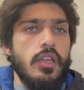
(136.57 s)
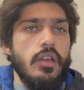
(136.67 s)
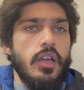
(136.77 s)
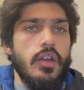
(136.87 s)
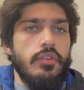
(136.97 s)

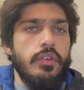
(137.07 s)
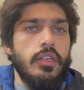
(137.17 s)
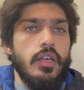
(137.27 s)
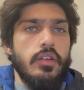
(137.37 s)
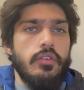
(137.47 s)
chirin
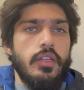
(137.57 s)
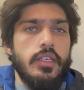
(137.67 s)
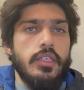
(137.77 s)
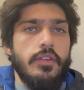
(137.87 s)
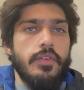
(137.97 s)

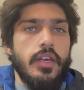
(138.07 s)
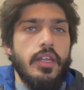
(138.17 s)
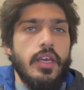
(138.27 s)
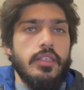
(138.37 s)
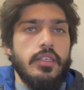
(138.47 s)
hydrolase, and fatty
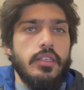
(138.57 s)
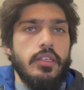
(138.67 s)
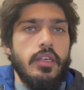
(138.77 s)
acid.